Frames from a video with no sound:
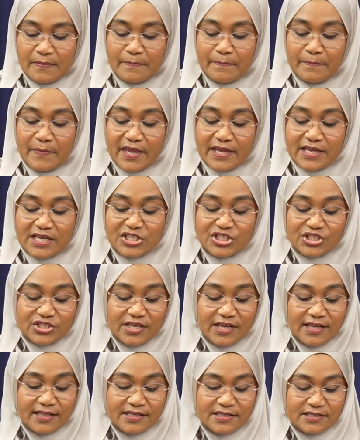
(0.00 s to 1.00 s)
make it
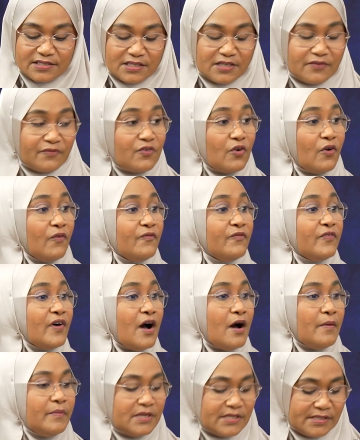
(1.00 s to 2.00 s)
challenging for
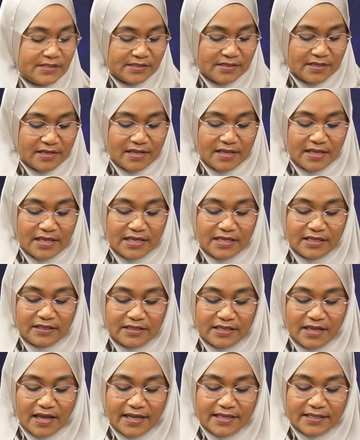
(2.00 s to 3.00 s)
farmers in
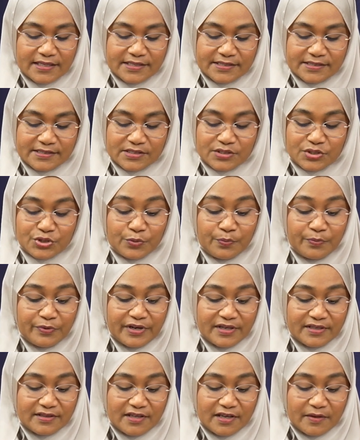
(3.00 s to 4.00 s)
the islands to
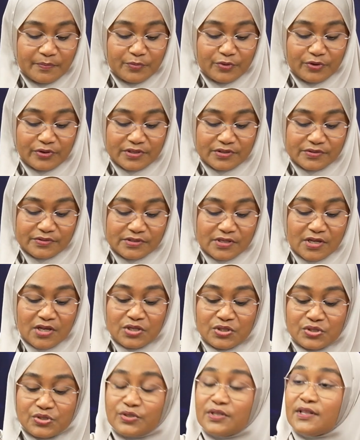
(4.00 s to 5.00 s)
bring their produce
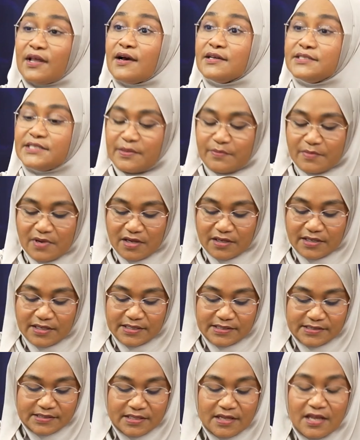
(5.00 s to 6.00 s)
to larger
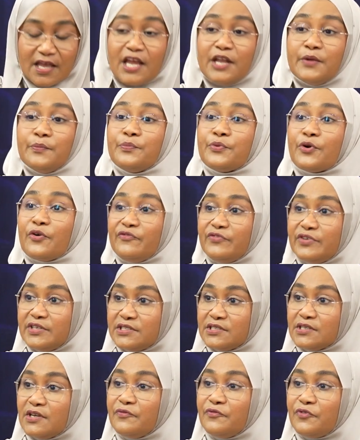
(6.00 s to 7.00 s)
markets and
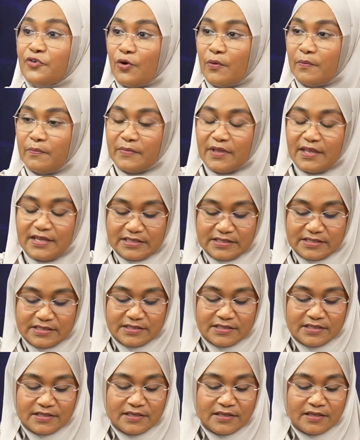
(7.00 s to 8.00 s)
profit from it.
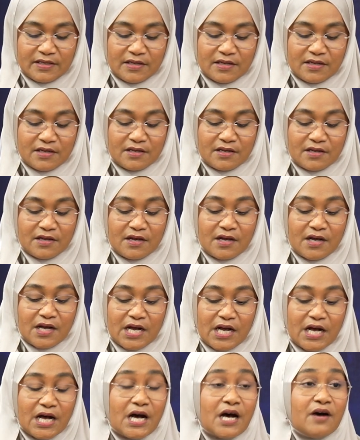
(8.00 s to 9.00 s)

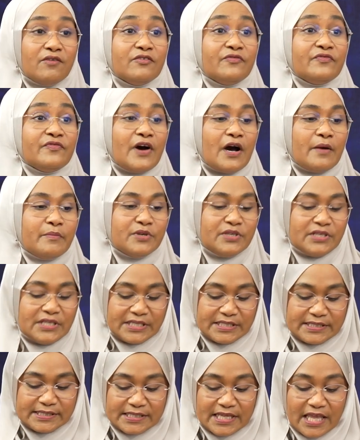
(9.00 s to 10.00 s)
Our farmer
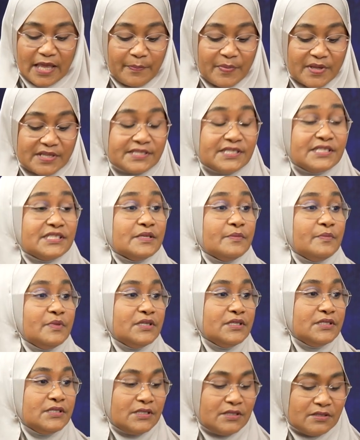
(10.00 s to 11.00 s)
needs capacity
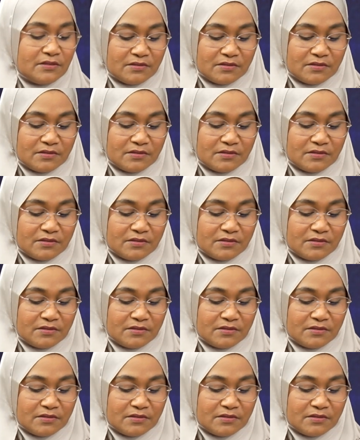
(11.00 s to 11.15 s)
building